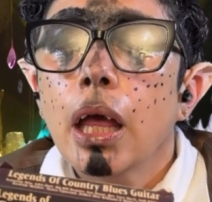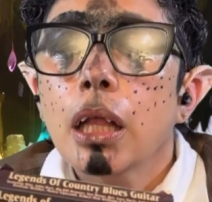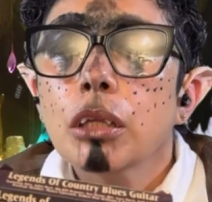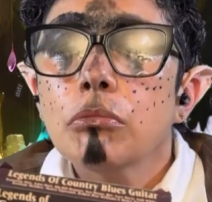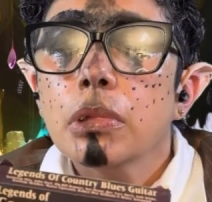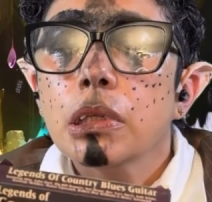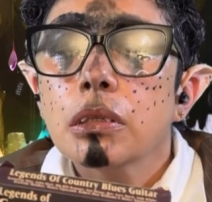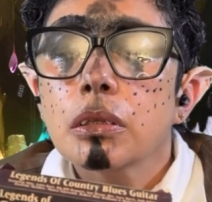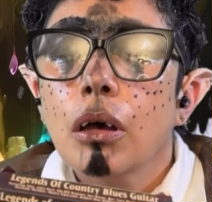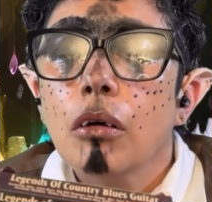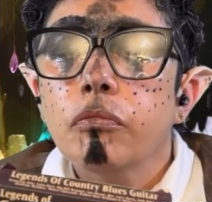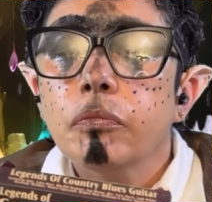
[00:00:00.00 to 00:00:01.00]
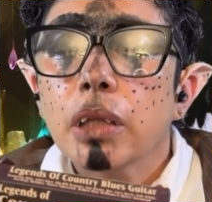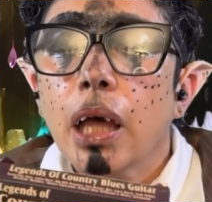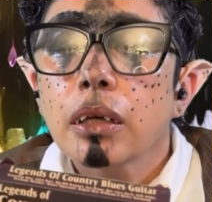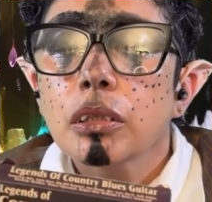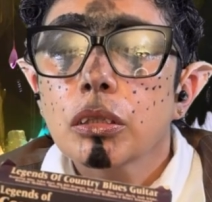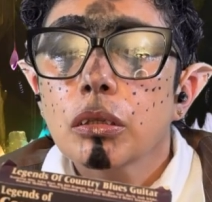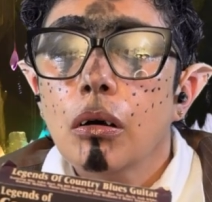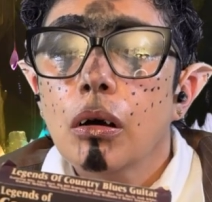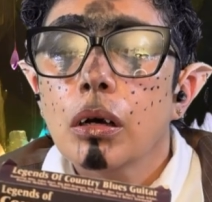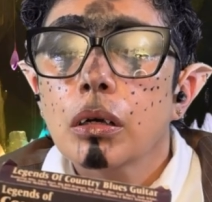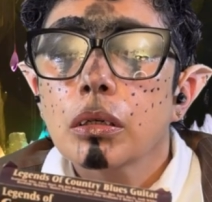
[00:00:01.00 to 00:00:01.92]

elements of black song.